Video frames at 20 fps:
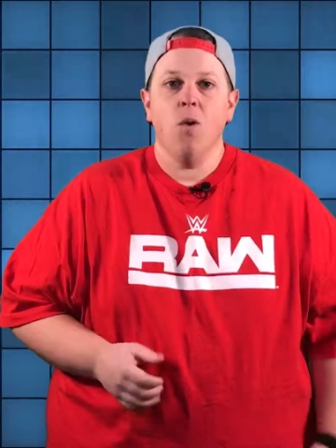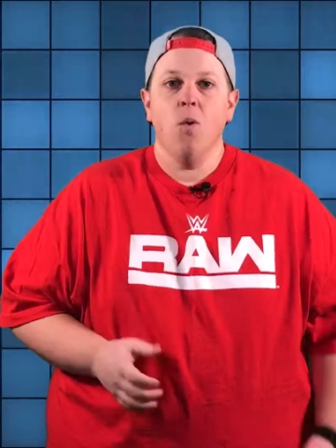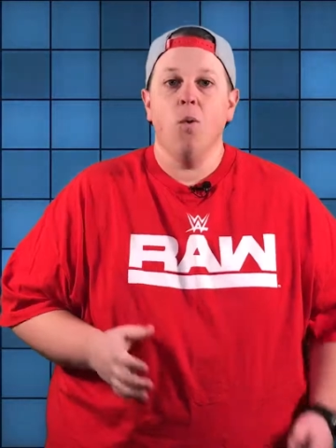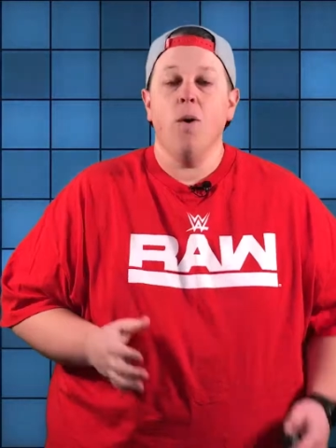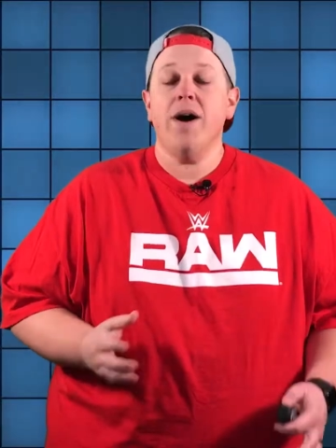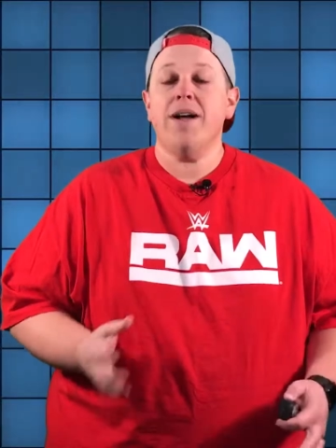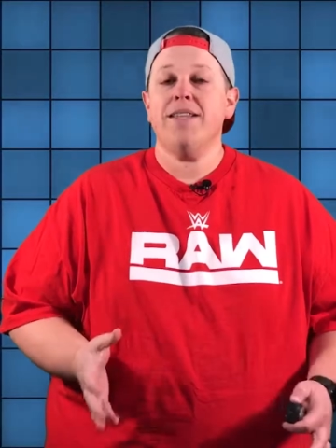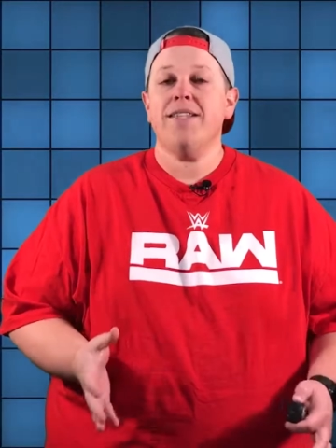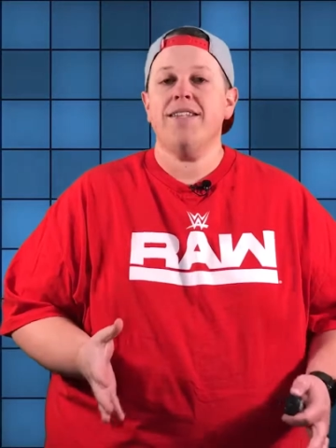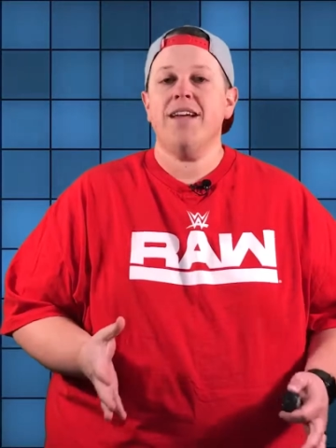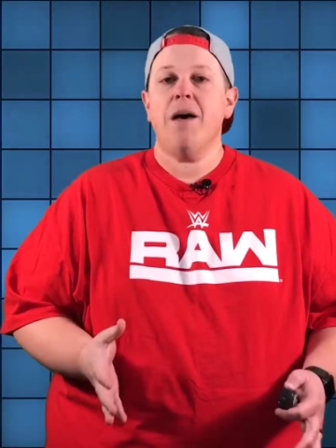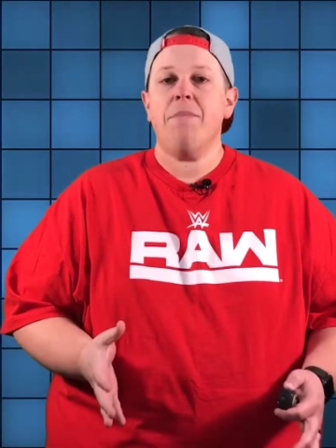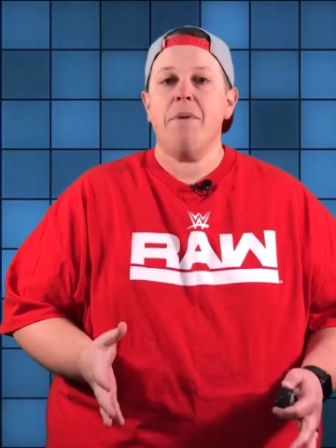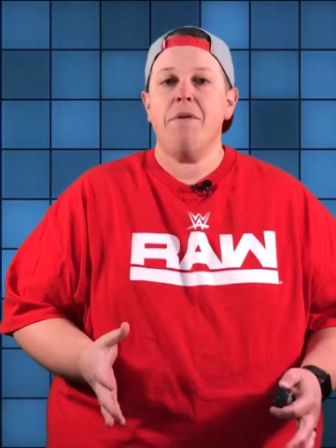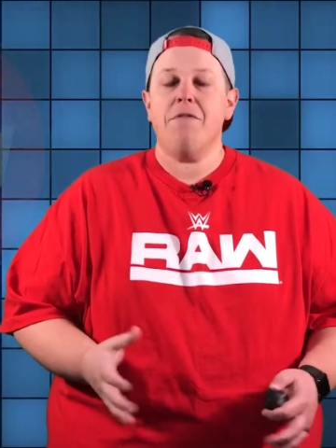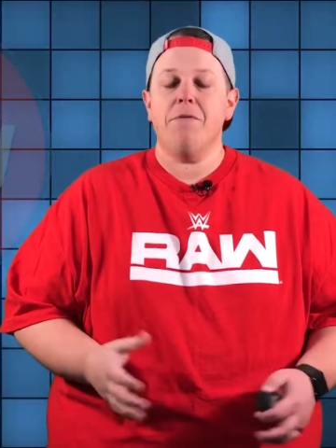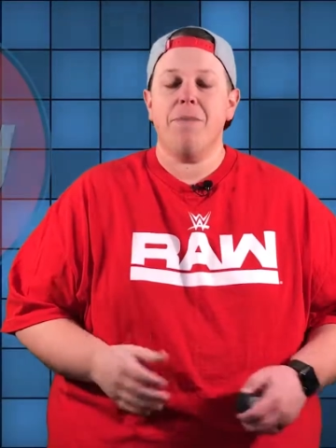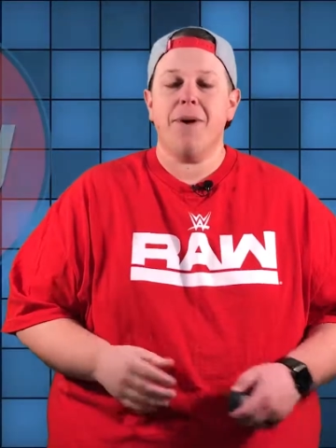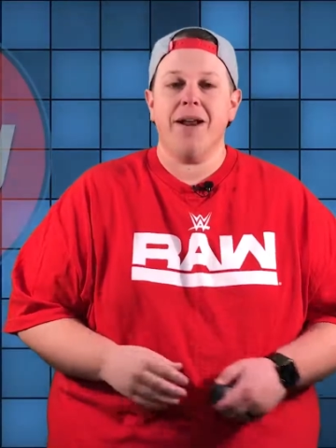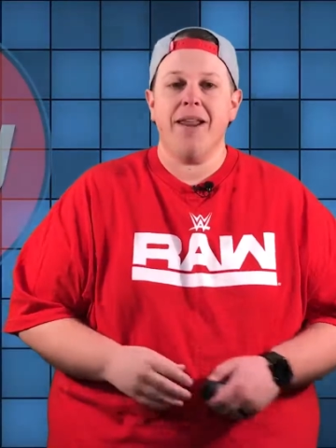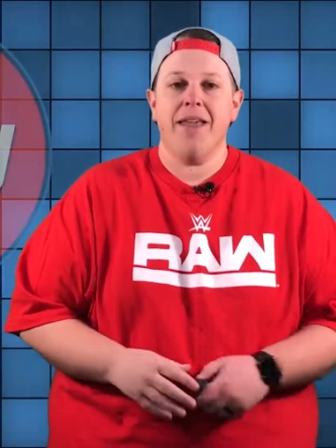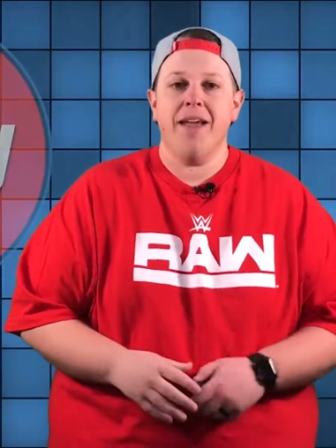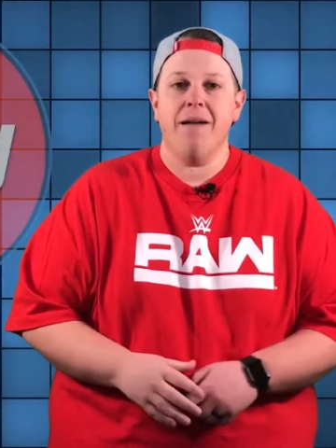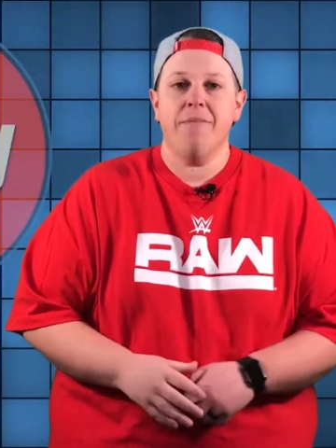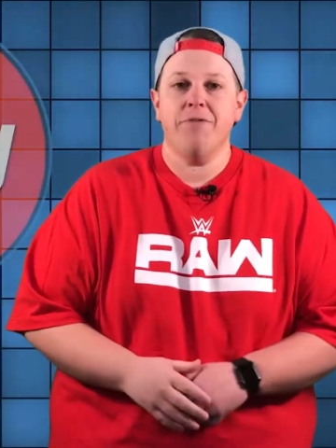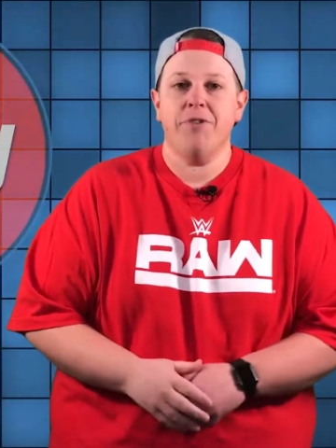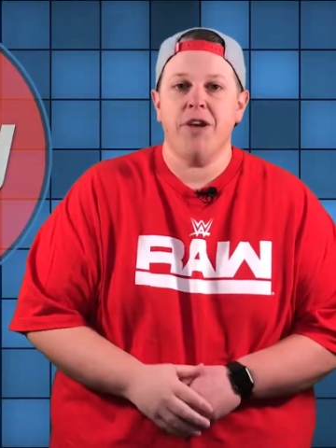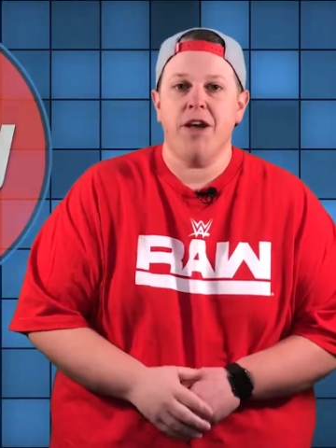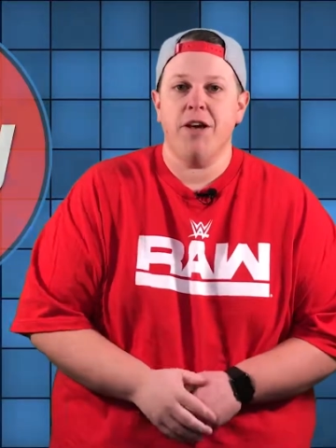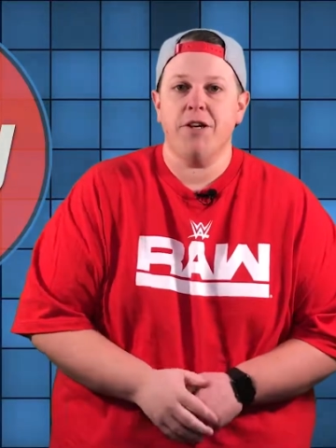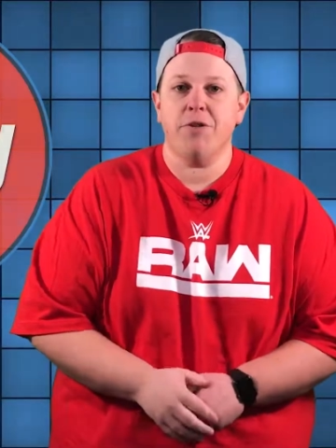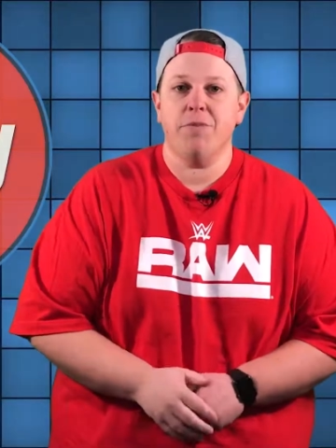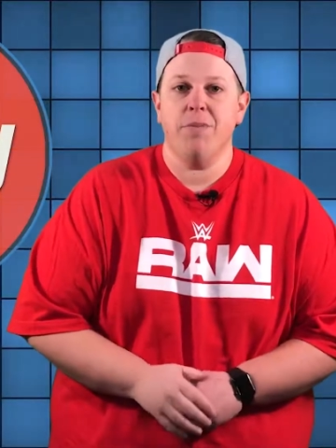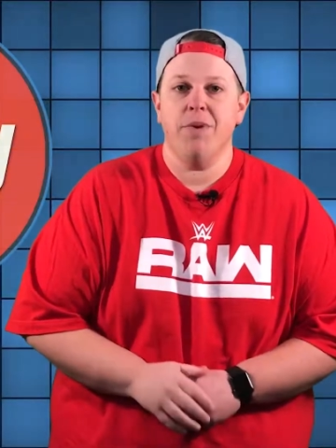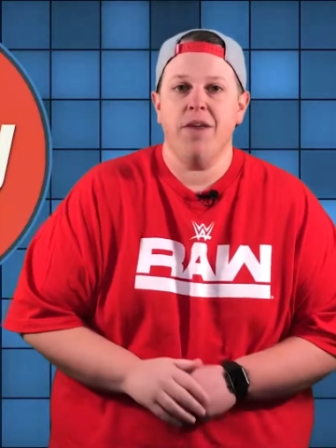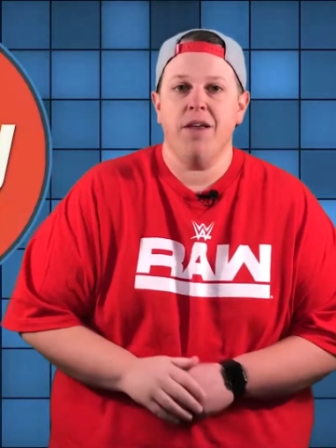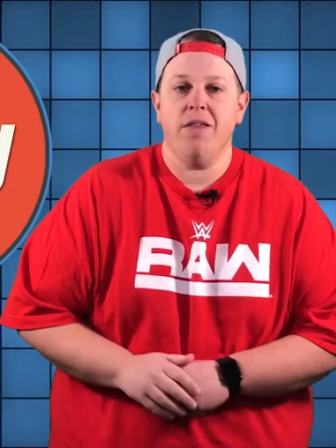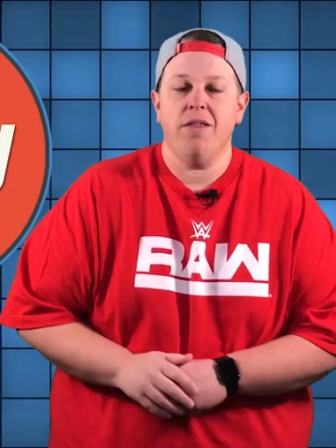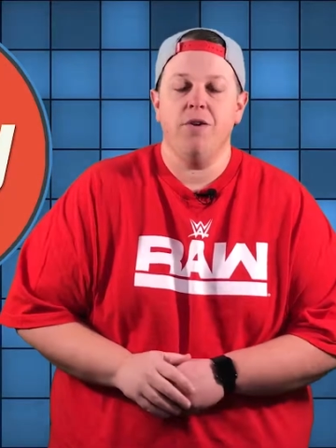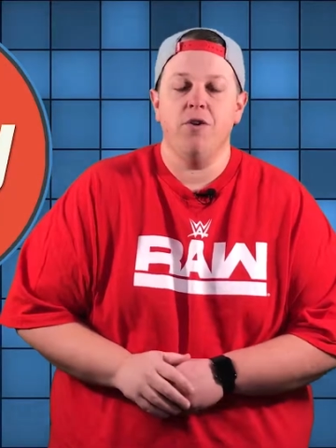What's up, everybody? I'm Josh
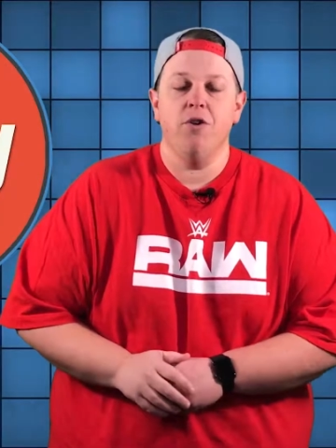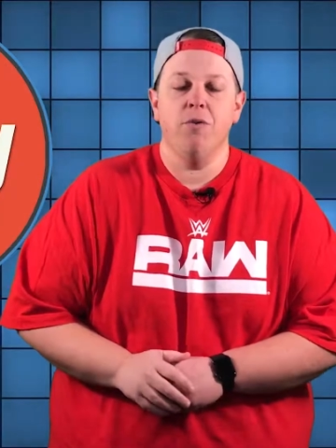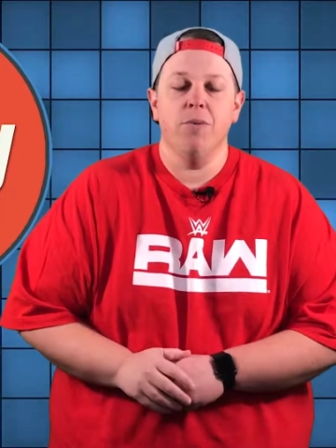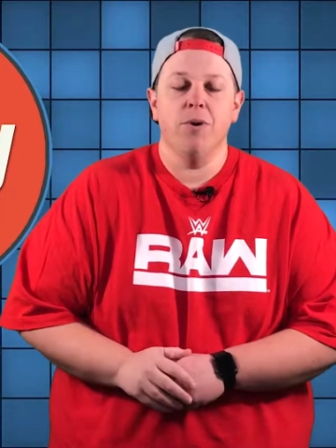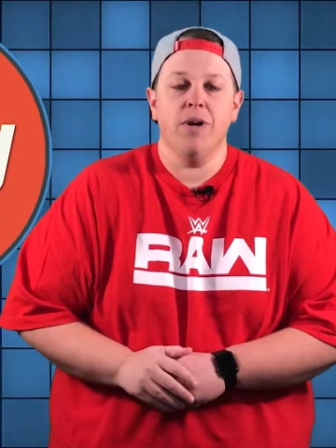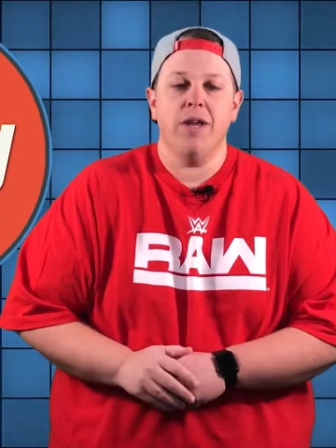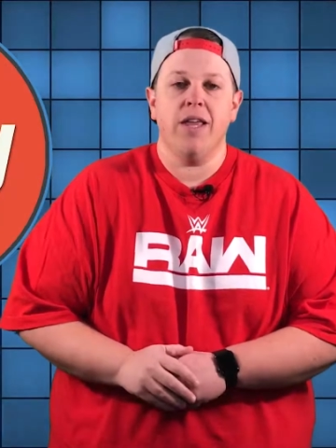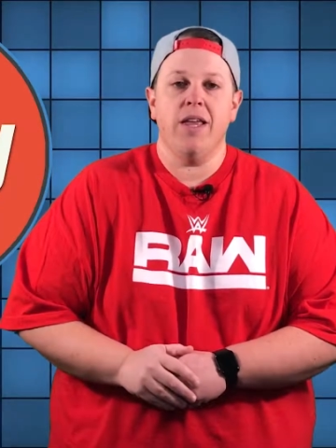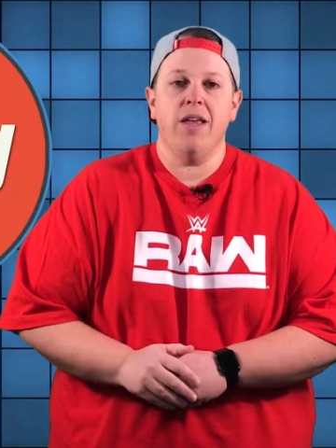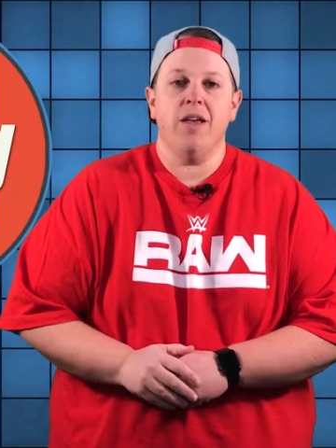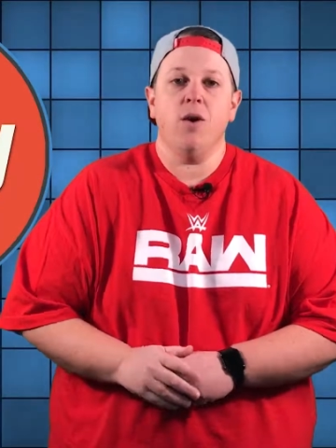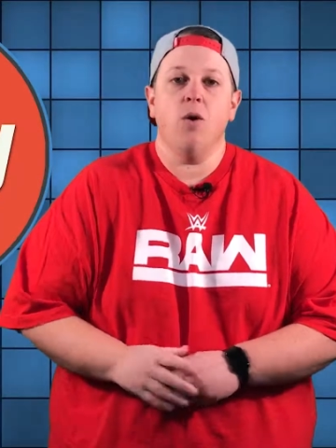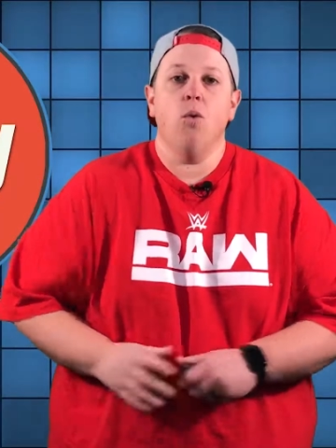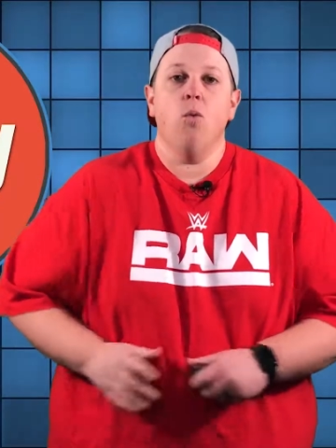Meek, the Uber Geek.